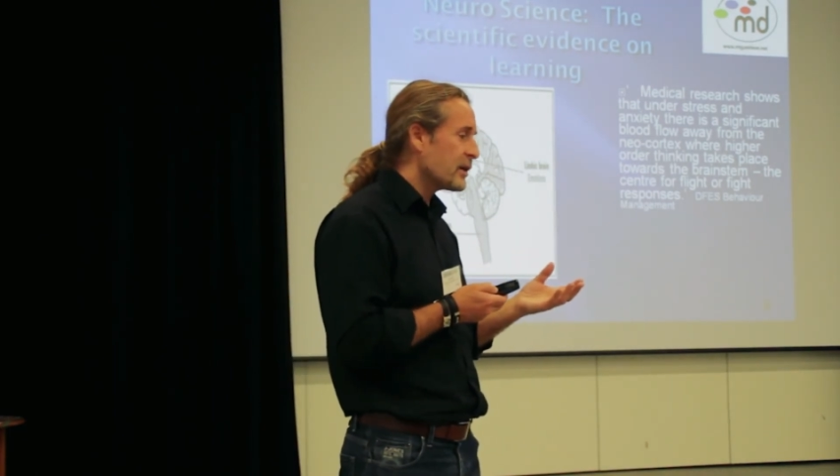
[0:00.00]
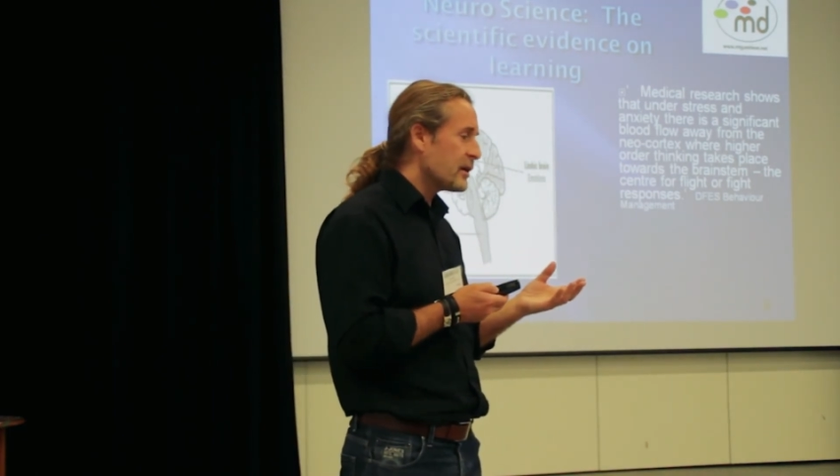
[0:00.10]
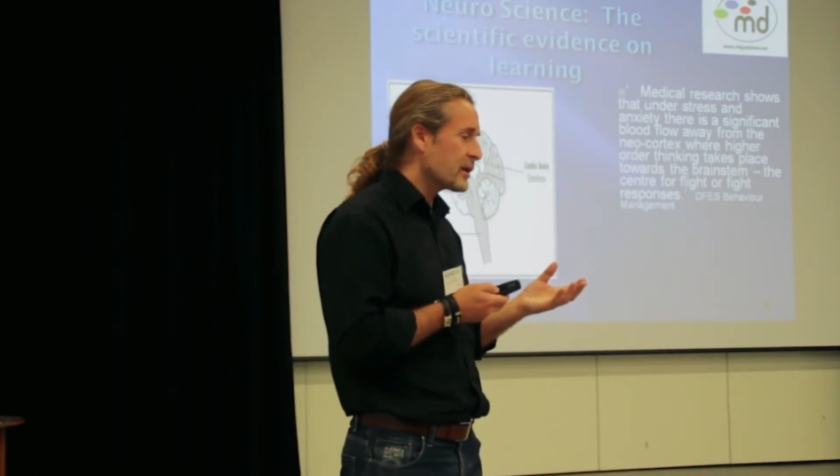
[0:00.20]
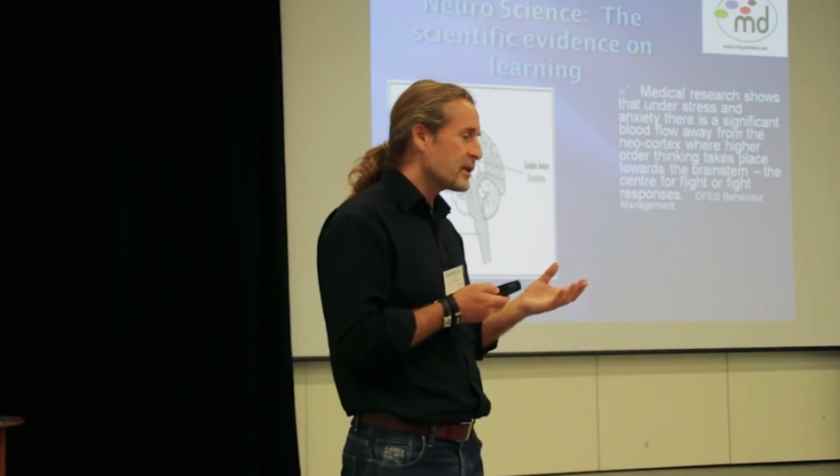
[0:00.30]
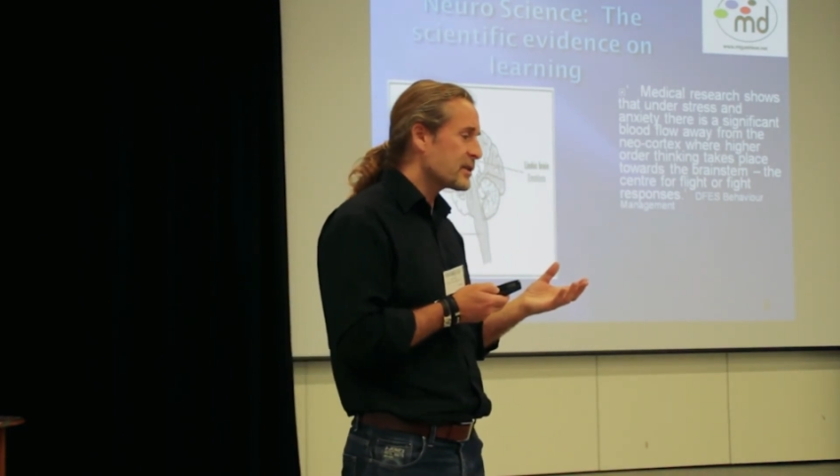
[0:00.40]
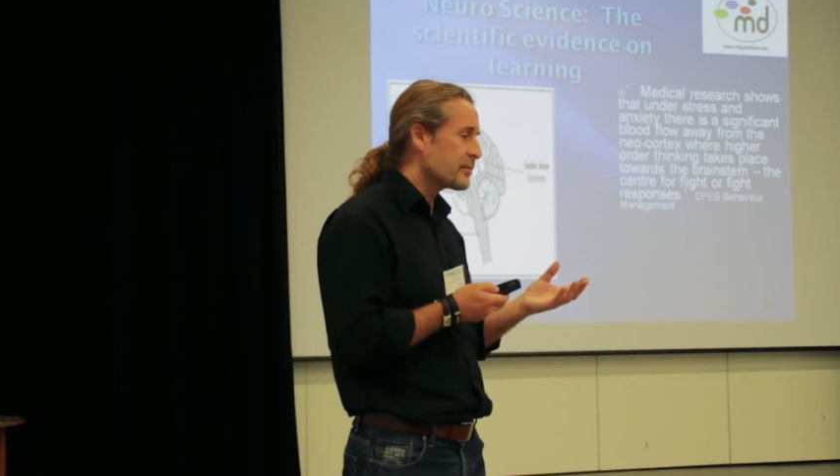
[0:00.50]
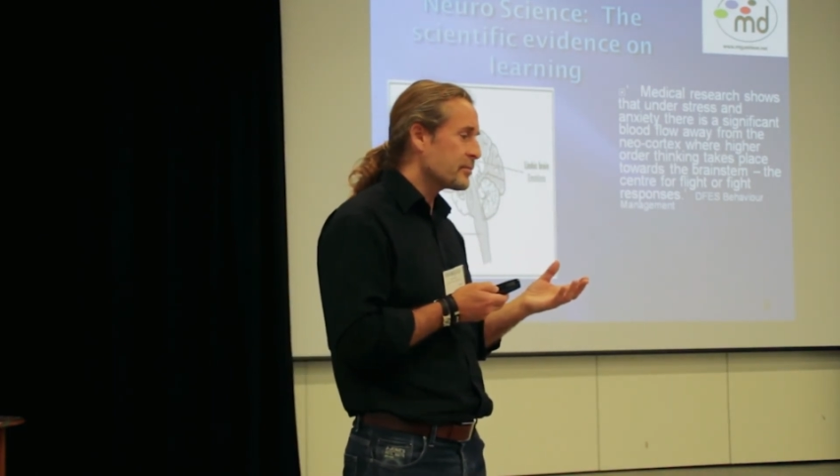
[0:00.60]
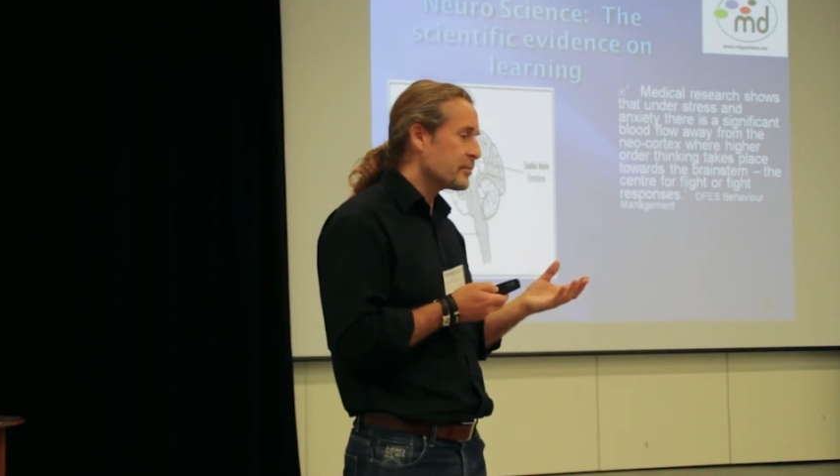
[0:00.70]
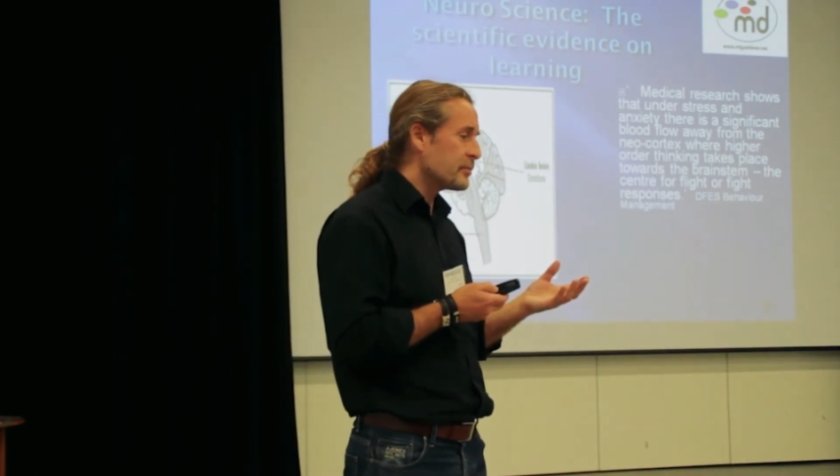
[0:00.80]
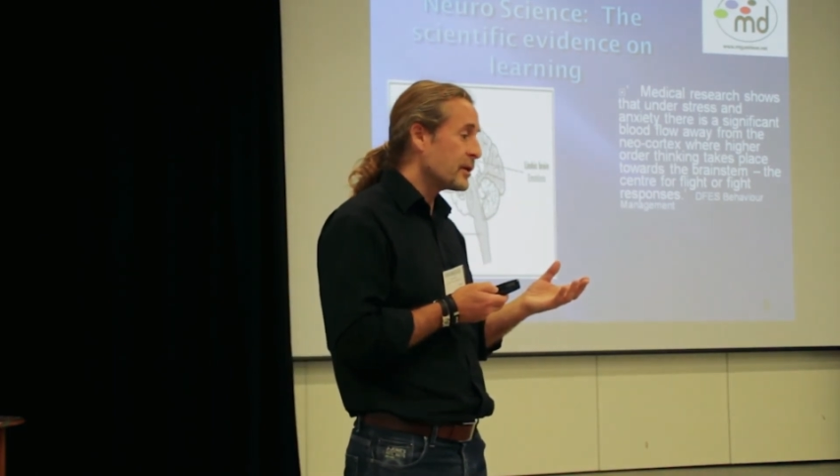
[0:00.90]
guess
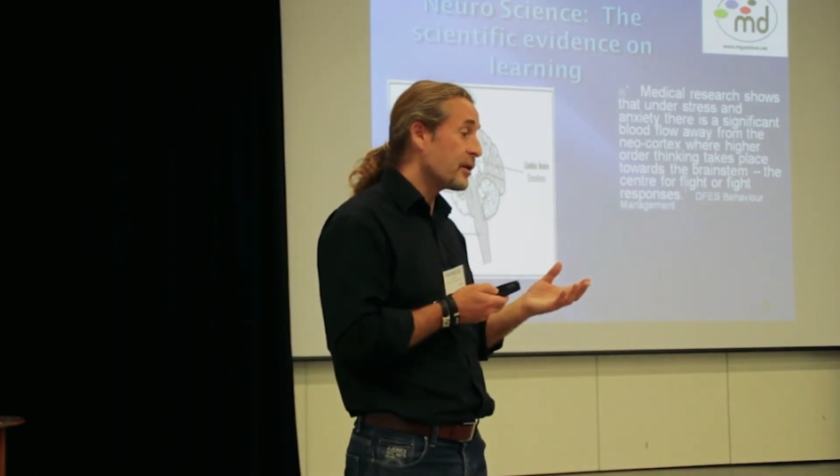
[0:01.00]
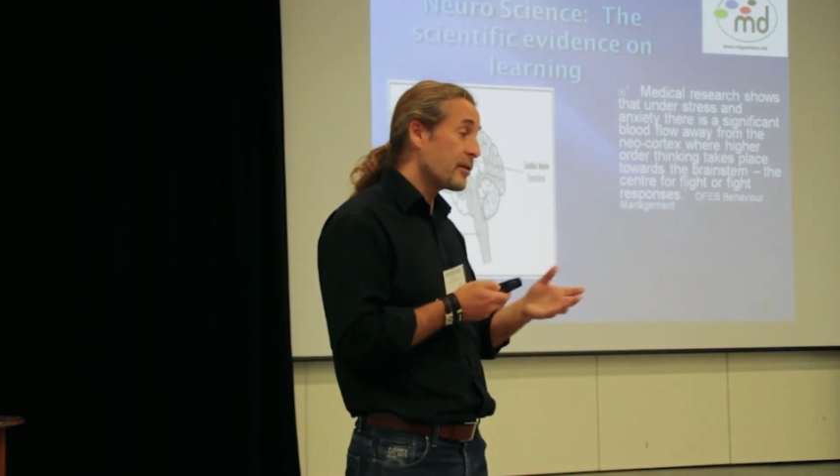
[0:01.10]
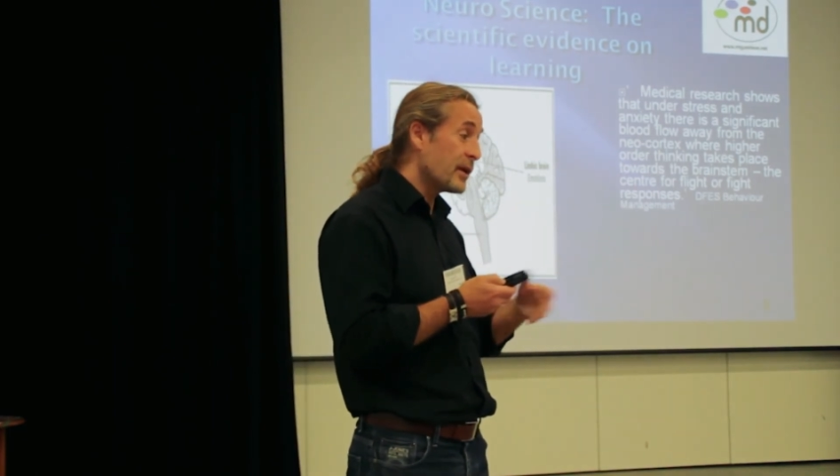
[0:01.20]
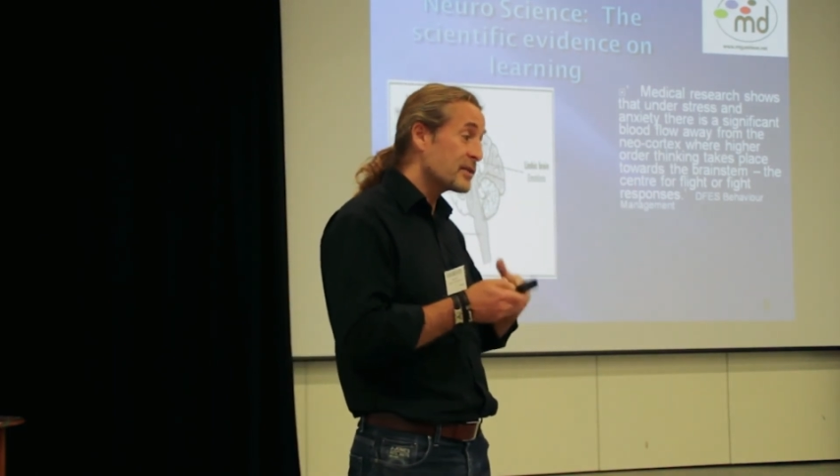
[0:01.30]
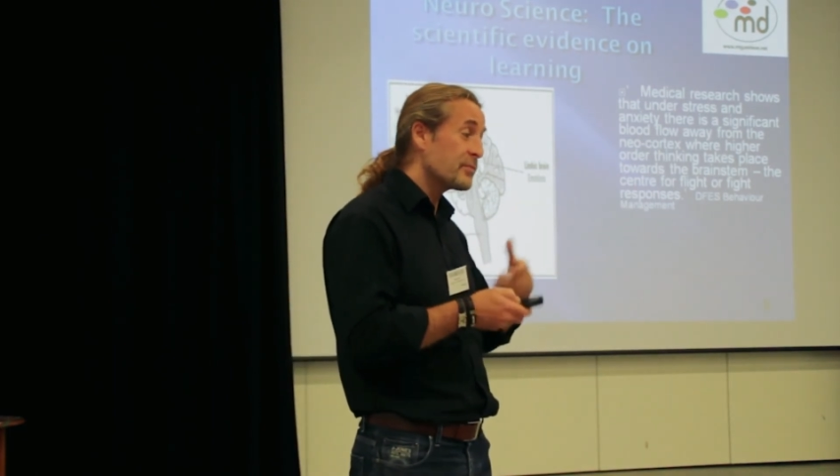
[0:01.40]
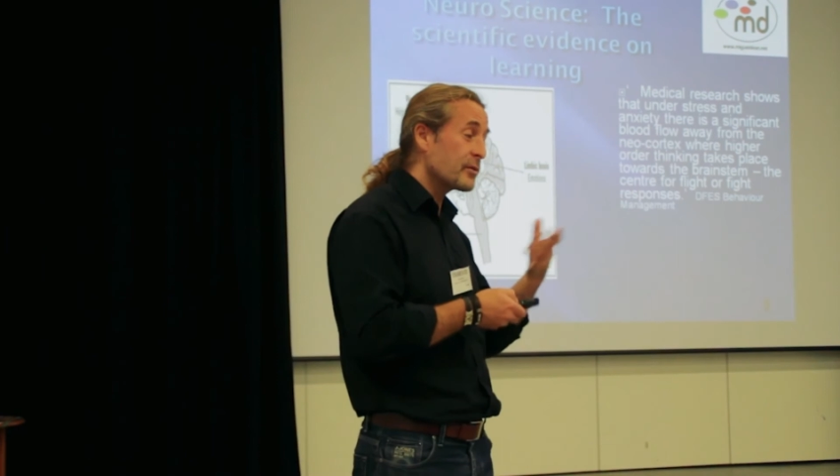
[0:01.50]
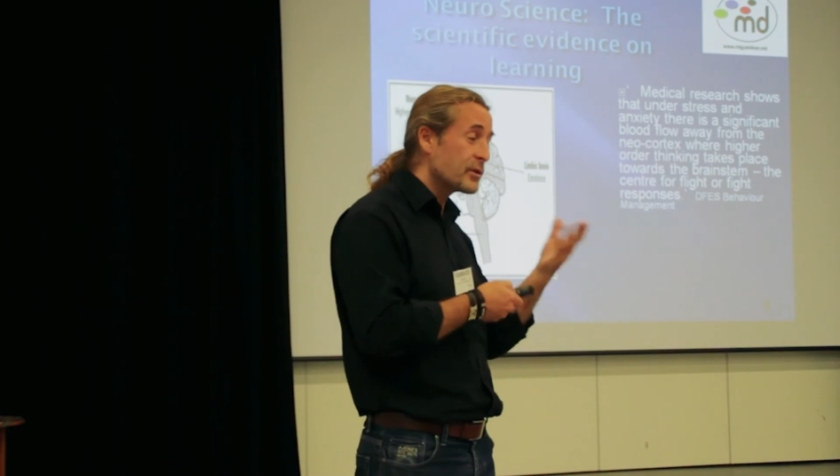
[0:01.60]
another aspect,